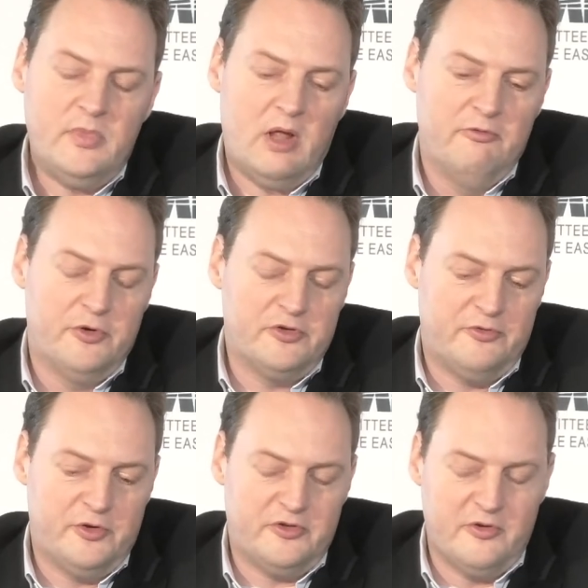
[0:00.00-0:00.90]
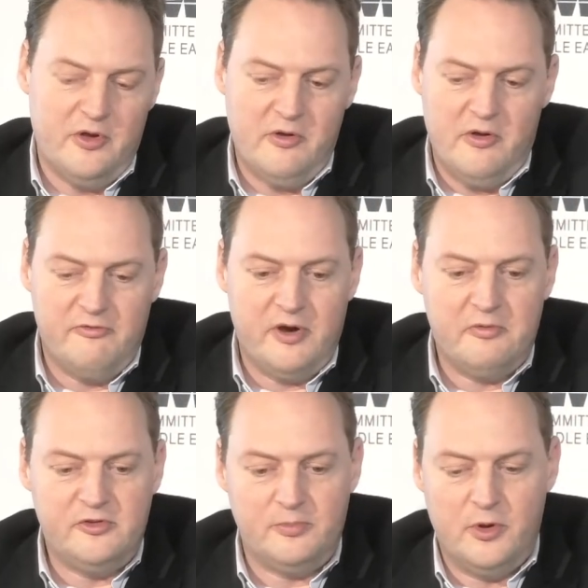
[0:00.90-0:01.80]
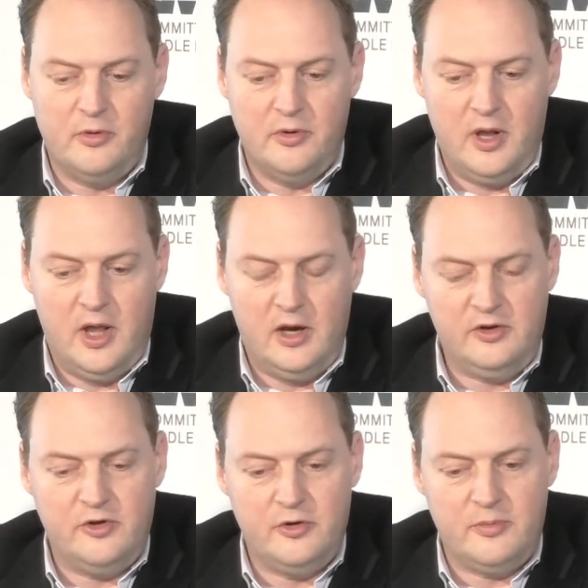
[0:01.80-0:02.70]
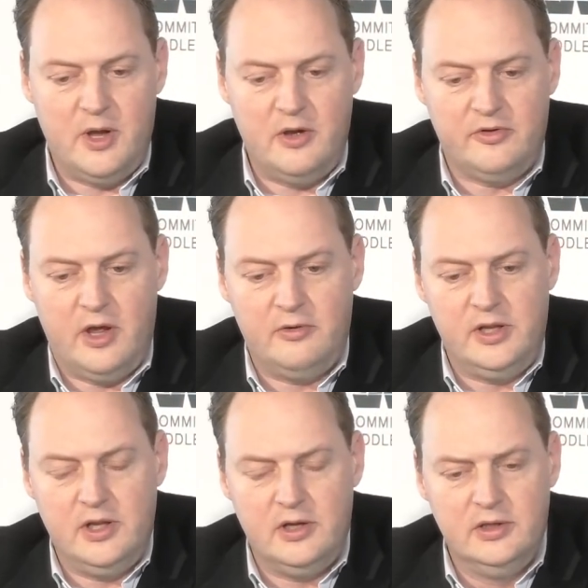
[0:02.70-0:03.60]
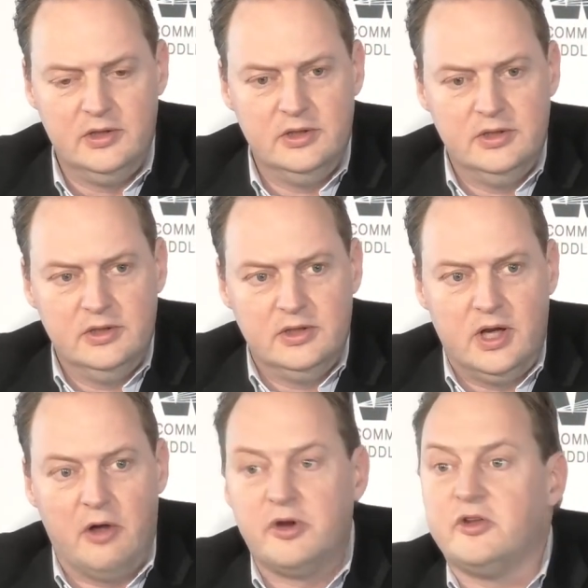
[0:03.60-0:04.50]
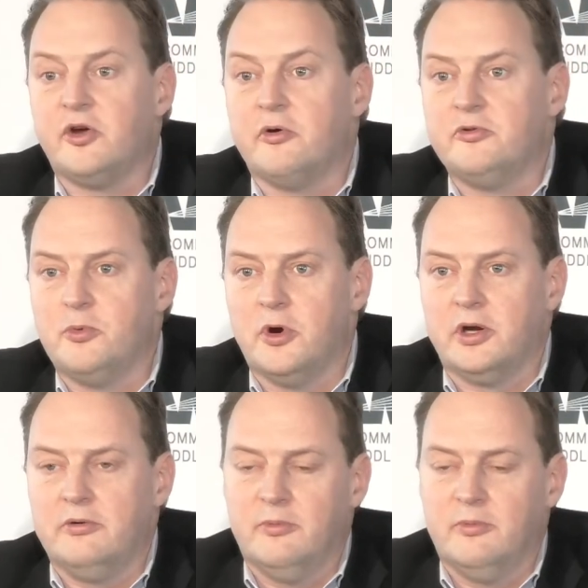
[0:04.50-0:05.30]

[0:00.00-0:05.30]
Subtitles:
first a very small anecdote about how the Qataris work.